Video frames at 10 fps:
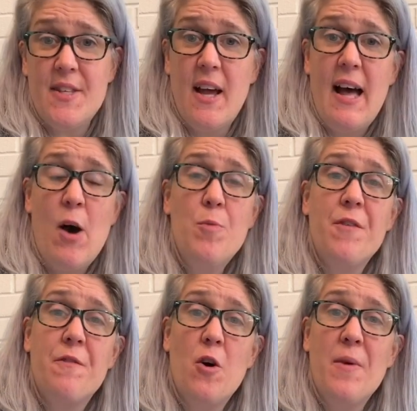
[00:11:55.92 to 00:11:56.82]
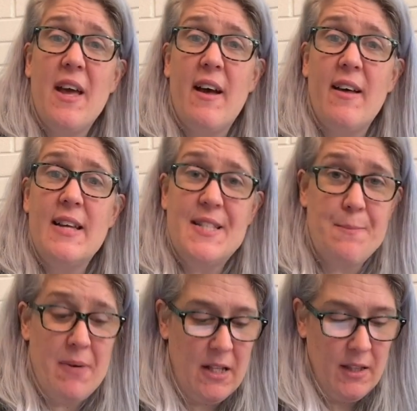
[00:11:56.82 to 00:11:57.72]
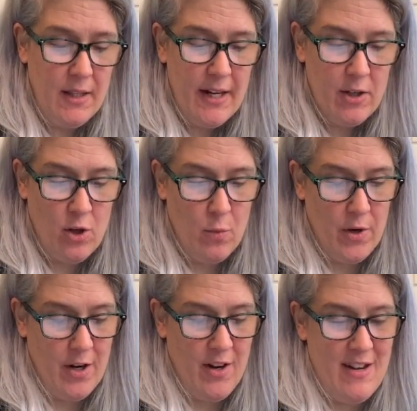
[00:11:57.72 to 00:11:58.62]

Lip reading: Homophobia is a political word,